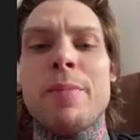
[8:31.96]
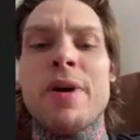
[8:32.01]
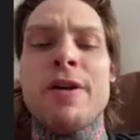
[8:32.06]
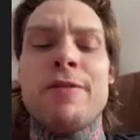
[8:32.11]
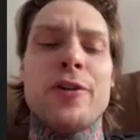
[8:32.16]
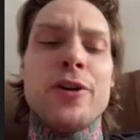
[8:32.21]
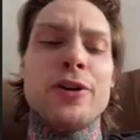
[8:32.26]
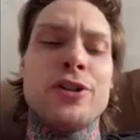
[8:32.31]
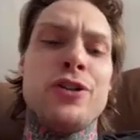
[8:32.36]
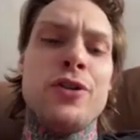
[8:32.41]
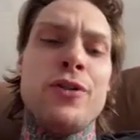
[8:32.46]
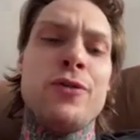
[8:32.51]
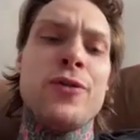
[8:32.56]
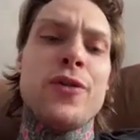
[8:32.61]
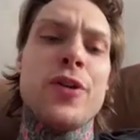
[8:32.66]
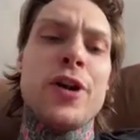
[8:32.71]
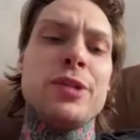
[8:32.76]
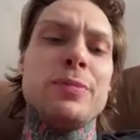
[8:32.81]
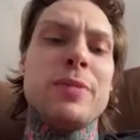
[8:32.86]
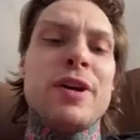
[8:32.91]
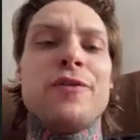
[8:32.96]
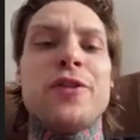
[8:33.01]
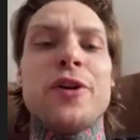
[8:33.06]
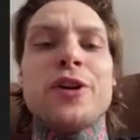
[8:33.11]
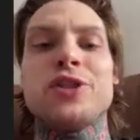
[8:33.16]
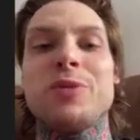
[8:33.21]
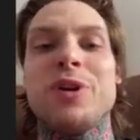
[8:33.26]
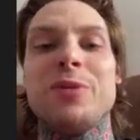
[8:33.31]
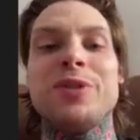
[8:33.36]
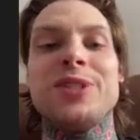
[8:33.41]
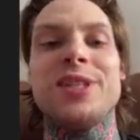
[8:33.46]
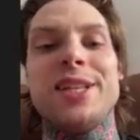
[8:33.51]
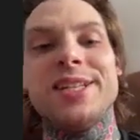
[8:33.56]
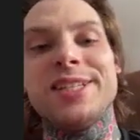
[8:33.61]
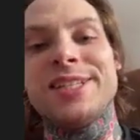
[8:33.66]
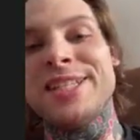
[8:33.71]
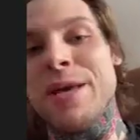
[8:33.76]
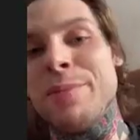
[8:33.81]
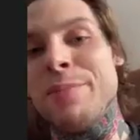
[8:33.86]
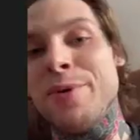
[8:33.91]
my fights. My first one was in
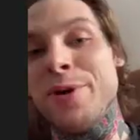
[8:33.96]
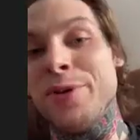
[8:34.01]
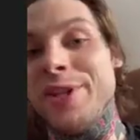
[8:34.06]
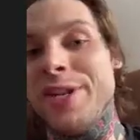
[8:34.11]
December.